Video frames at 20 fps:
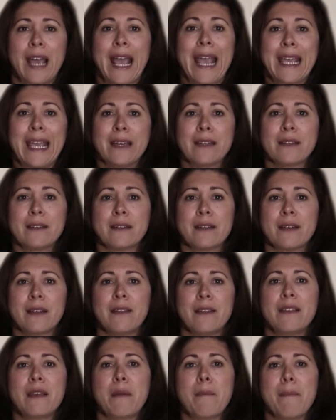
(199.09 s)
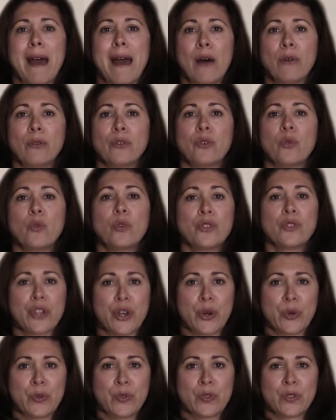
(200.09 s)
and the amount or
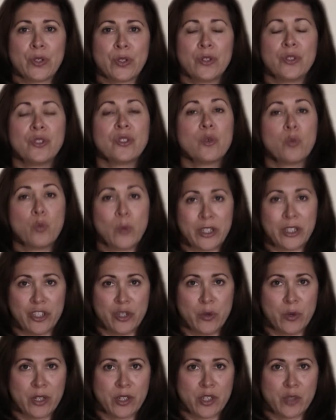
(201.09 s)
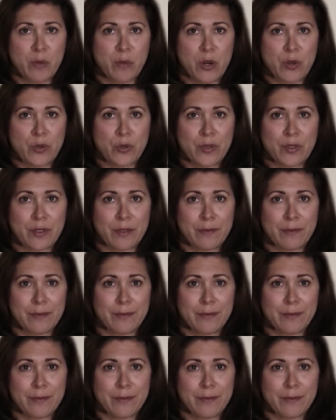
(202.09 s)
dose to which you are exposed.